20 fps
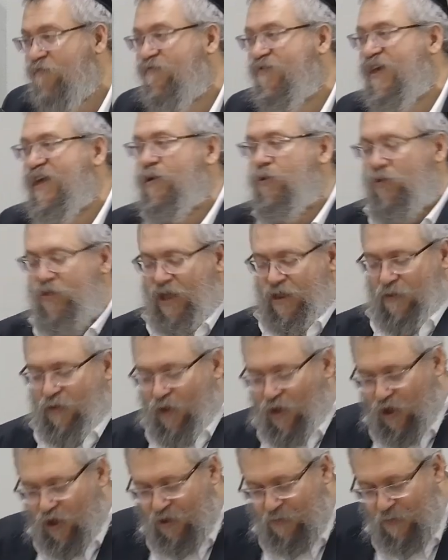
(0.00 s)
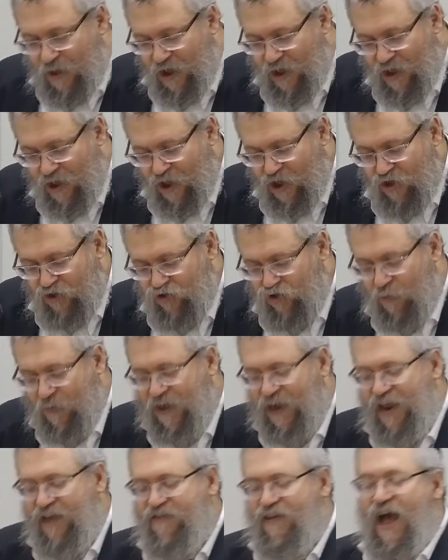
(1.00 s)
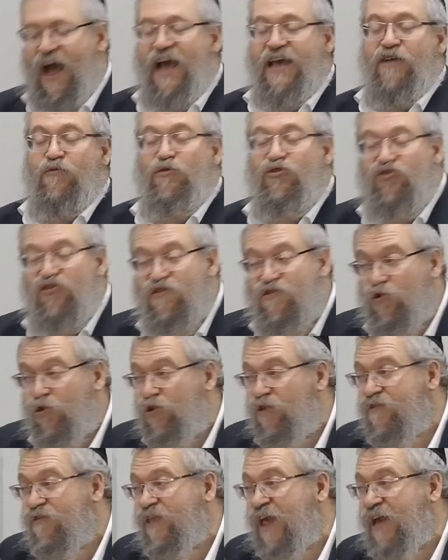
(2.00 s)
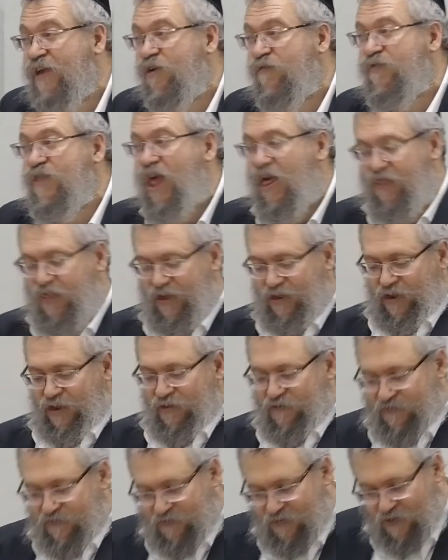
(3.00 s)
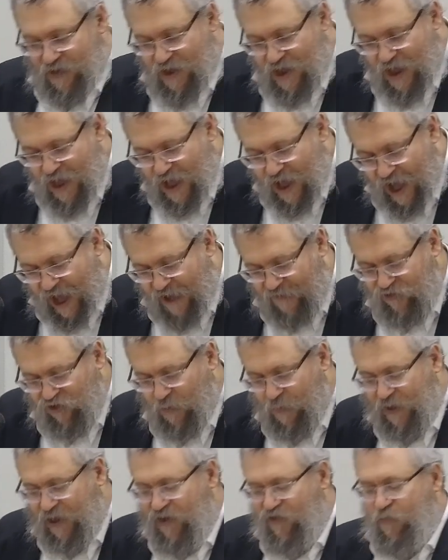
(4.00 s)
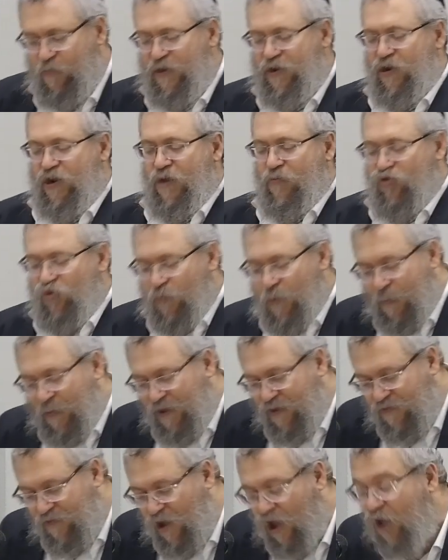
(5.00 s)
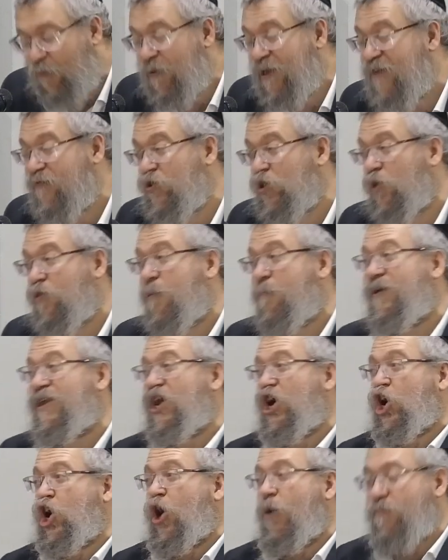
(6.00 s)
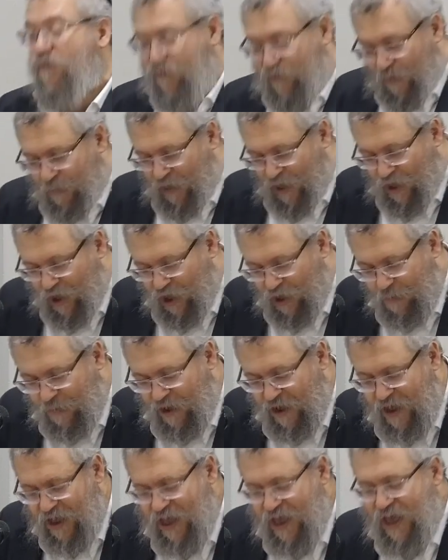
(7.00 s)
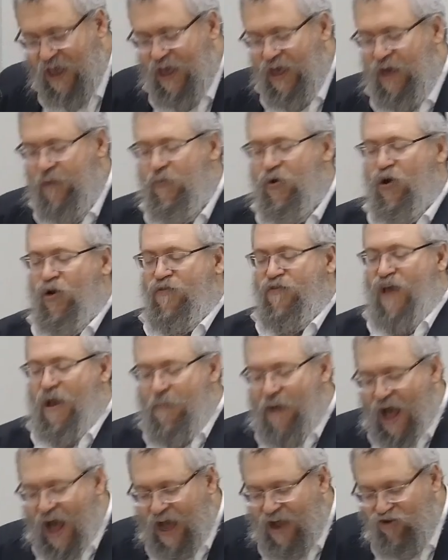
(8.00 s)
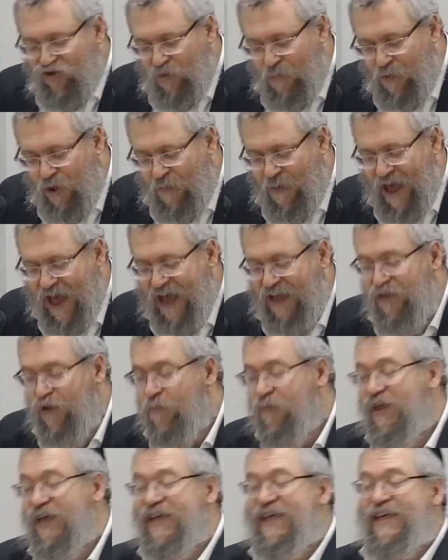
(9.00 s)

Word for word: it still retains enough unity, or bittul betachlis, and absolute bittul, like we said earlier. Even the midah is not just Bina. Even the midos are